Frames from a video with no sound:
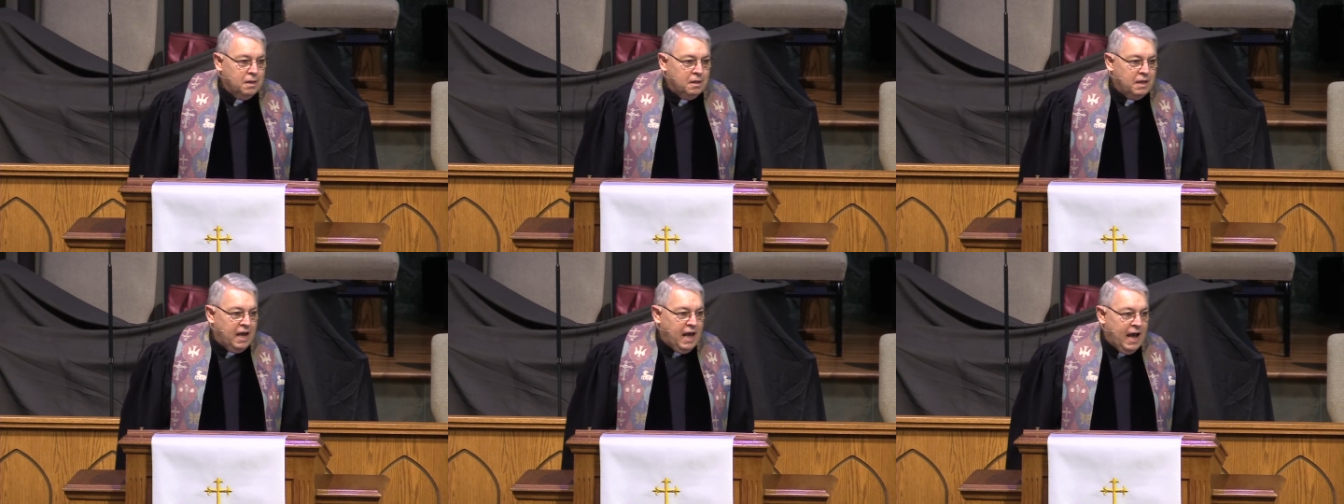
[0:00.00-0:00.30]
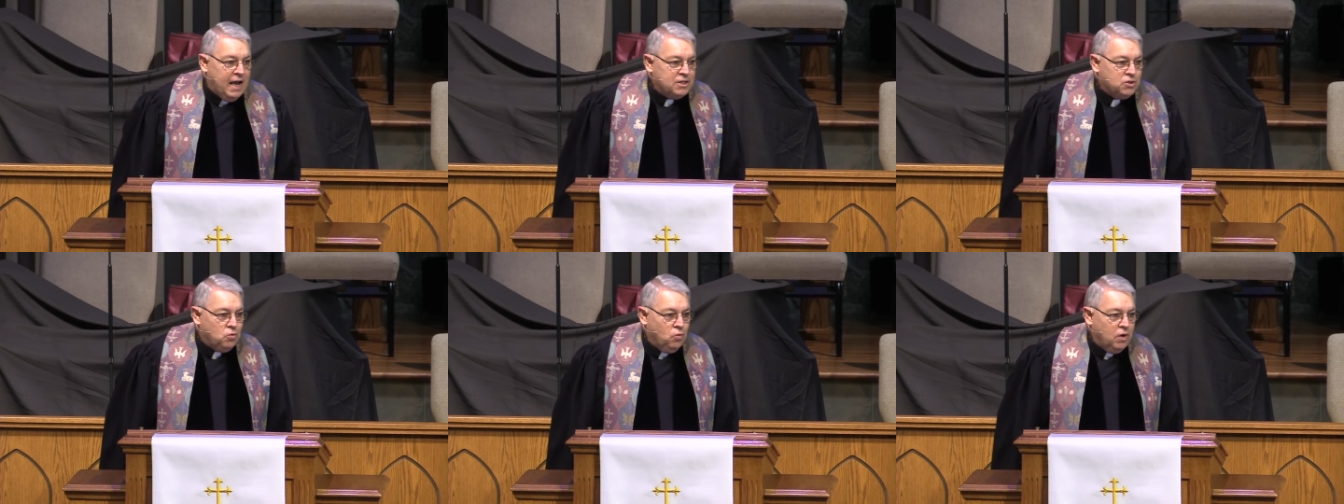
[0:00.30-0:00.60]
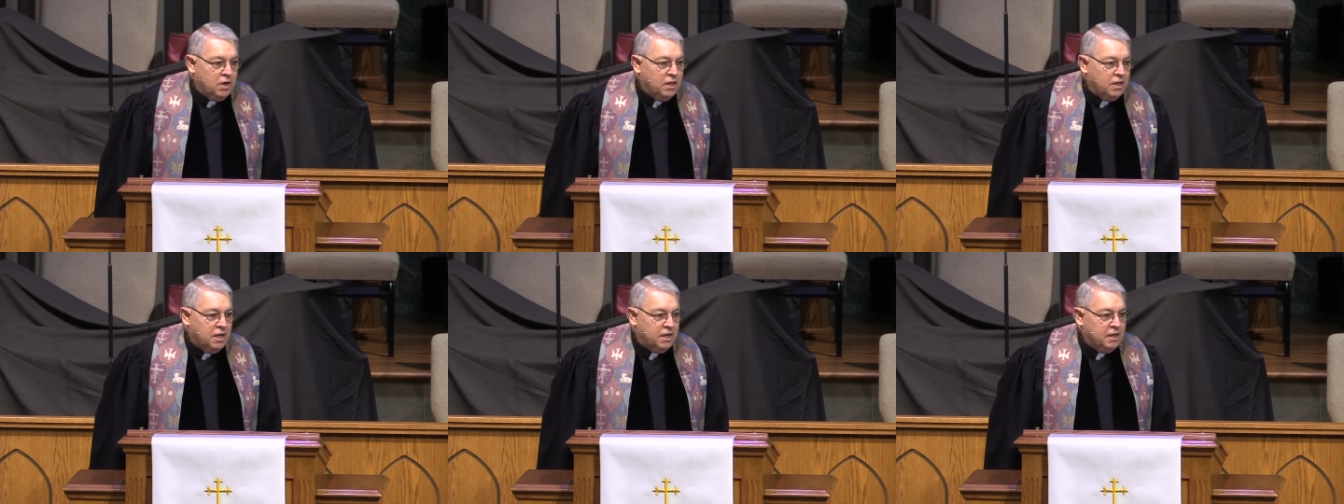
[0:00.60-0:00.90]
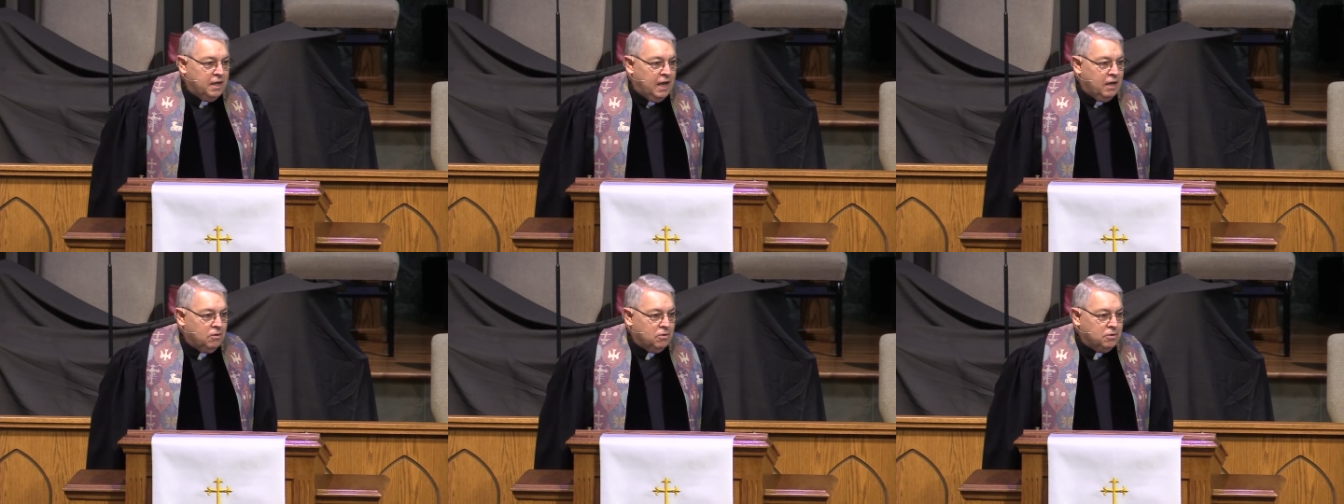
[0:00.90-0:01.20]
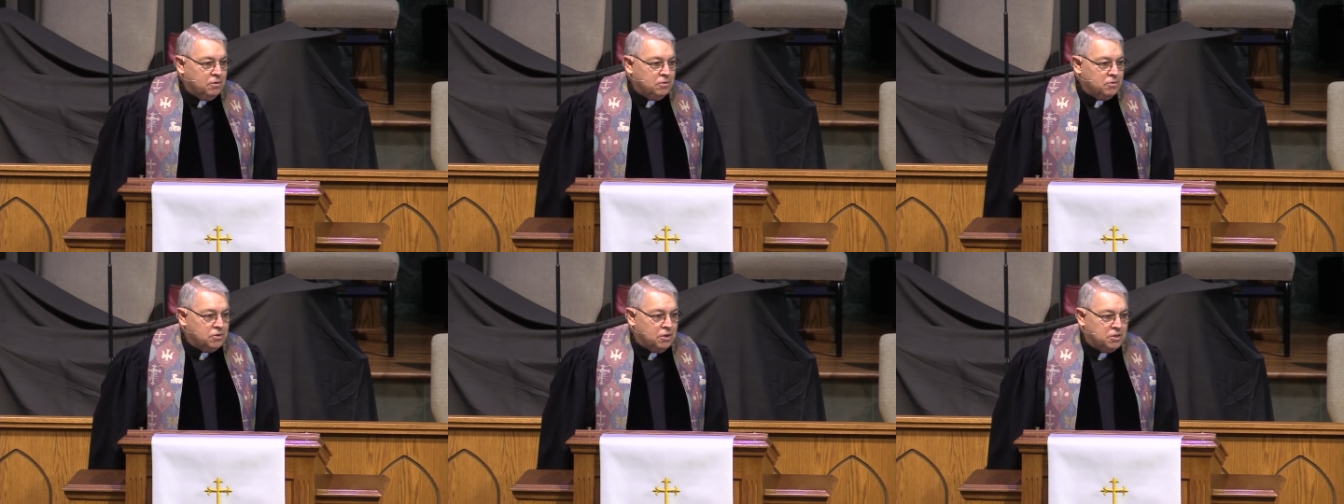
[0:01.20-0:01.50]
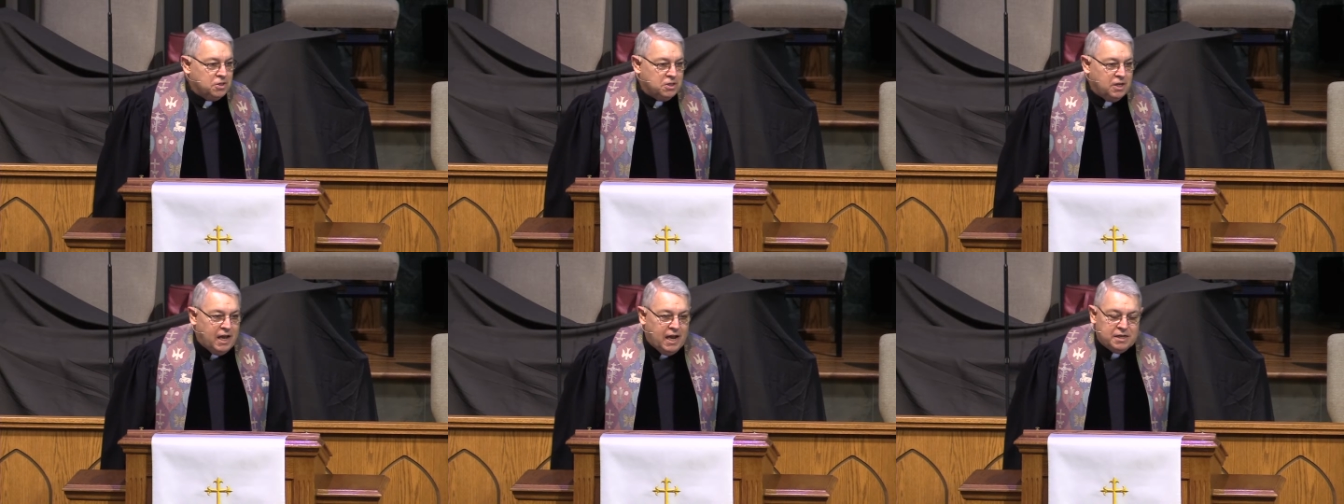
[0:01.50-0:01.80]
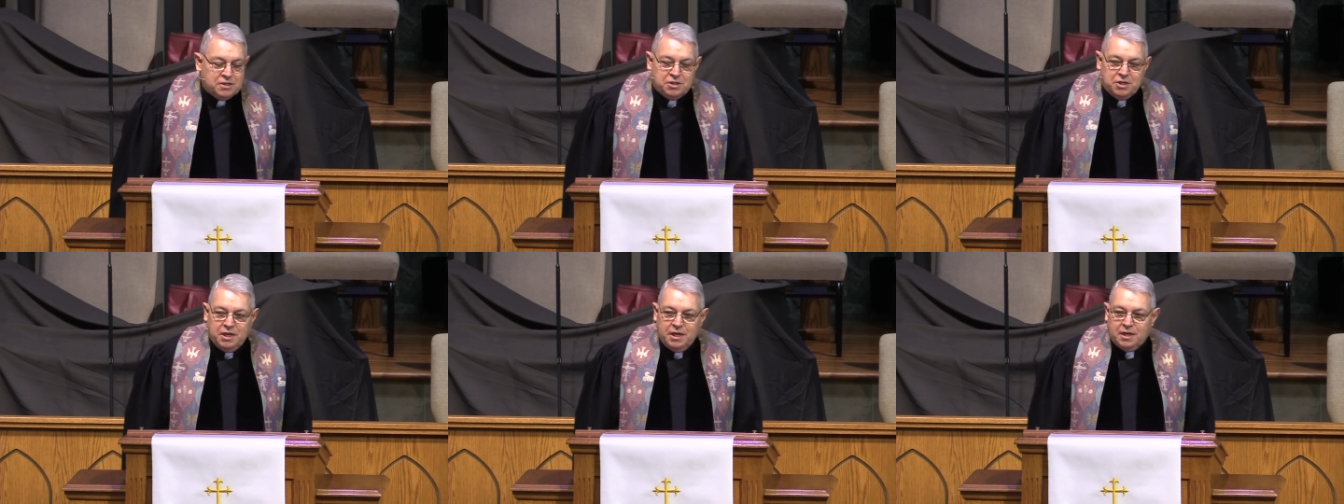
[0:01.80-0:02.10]
they asked one of the elders or
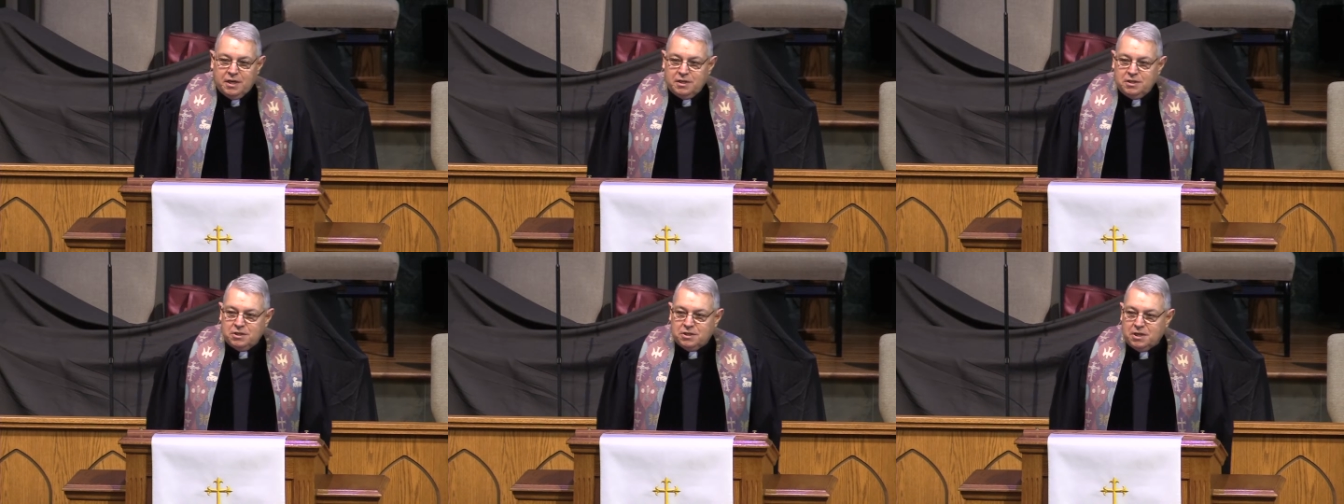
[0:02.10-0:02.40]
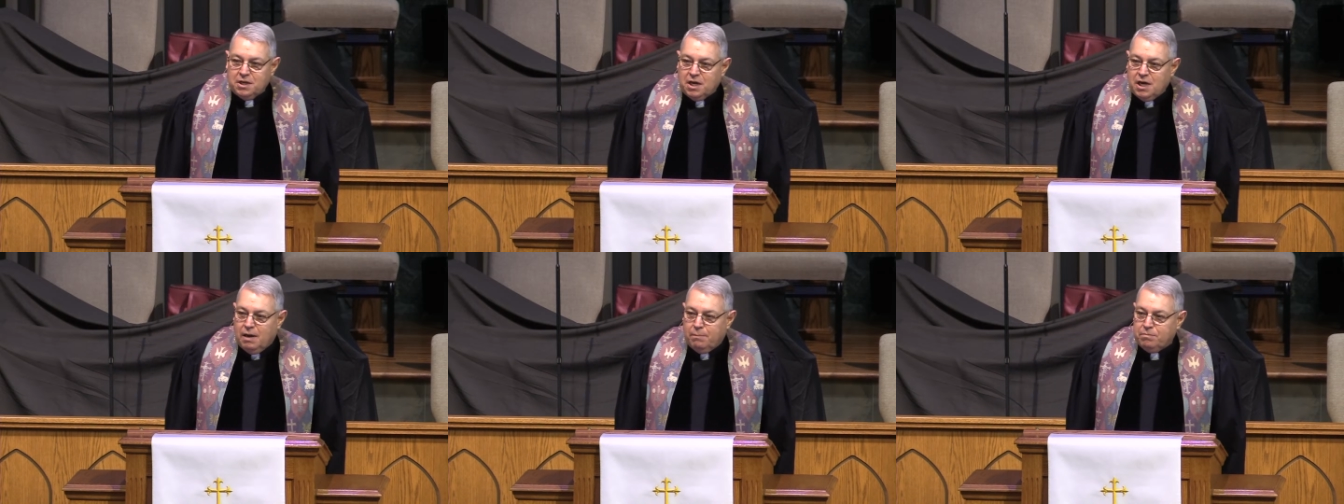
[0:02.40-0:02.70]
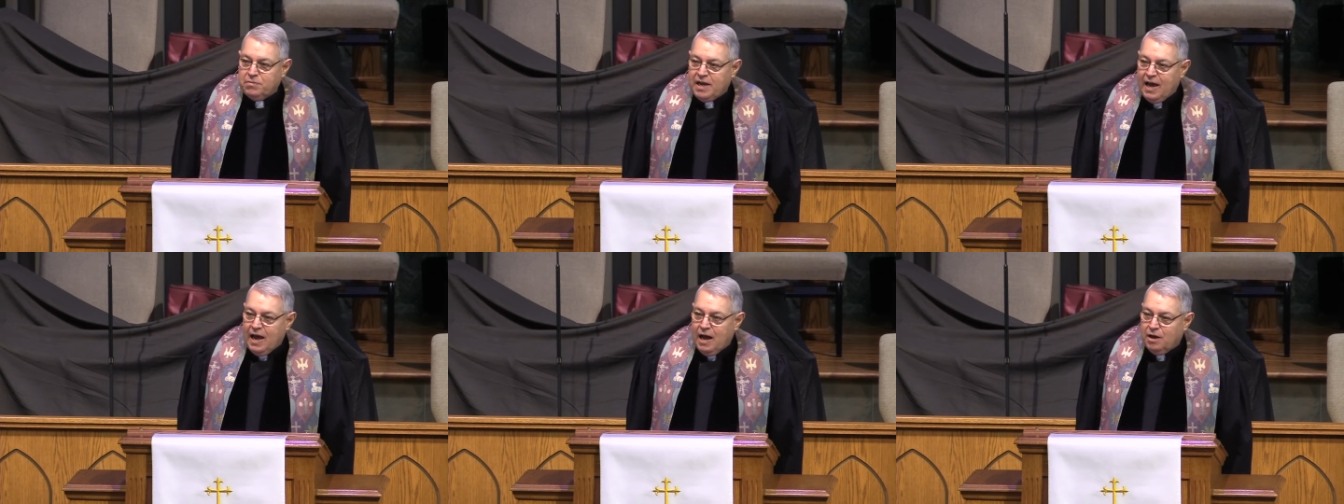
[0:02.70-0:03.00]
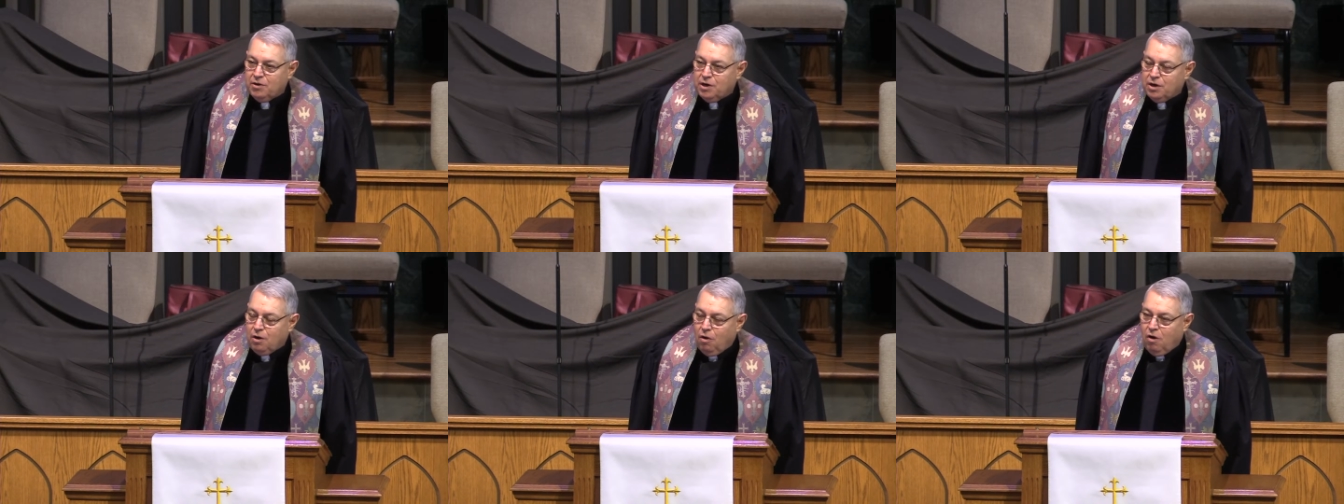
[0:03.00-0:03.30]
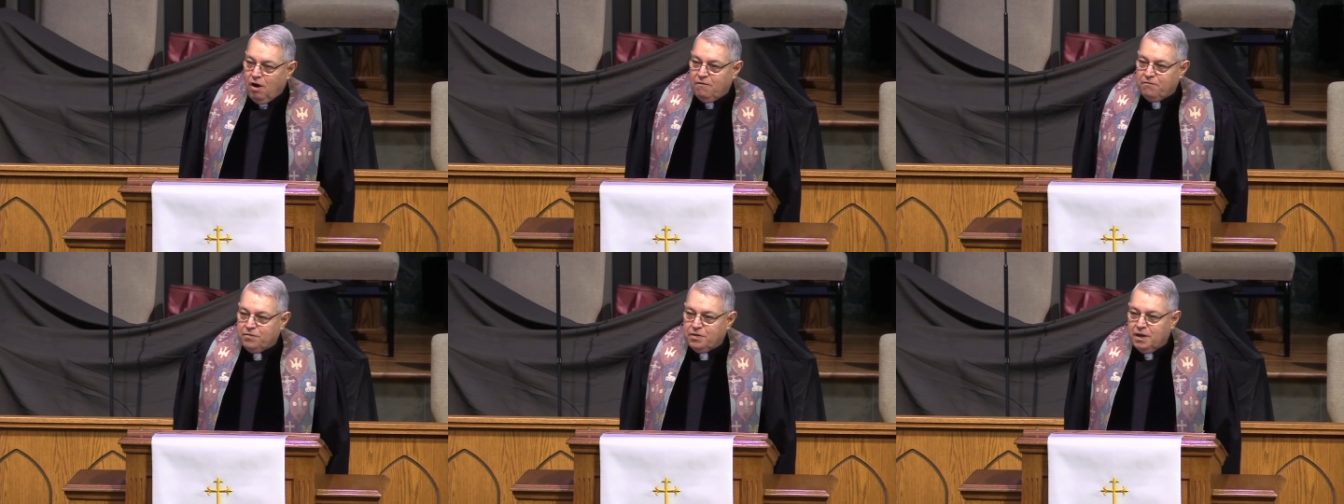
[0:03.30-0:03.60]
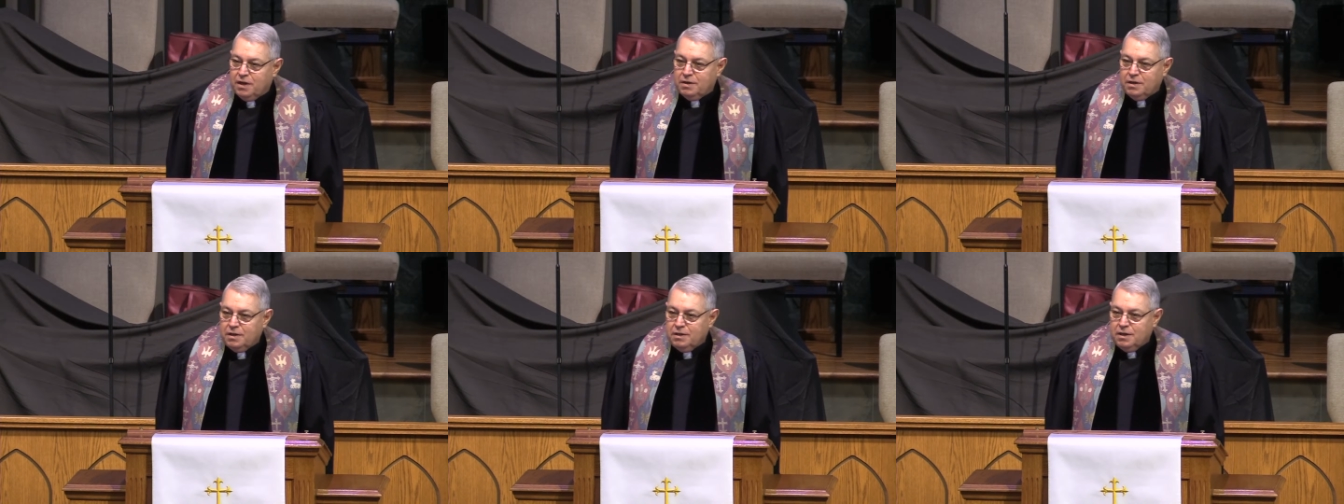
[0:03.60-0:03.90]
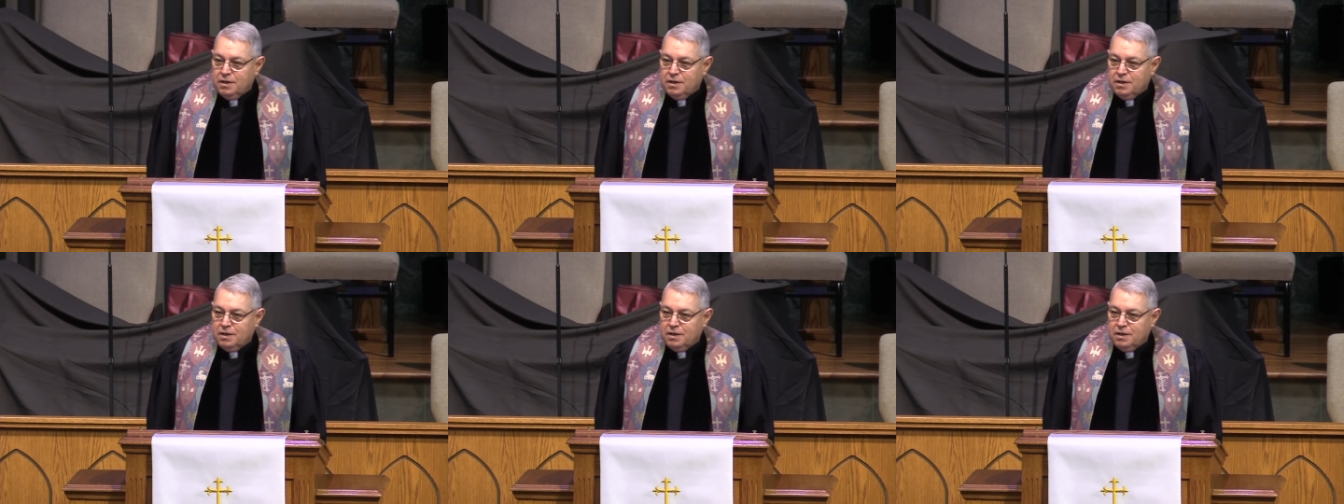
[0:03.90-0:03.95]
slash deacons to come down and off the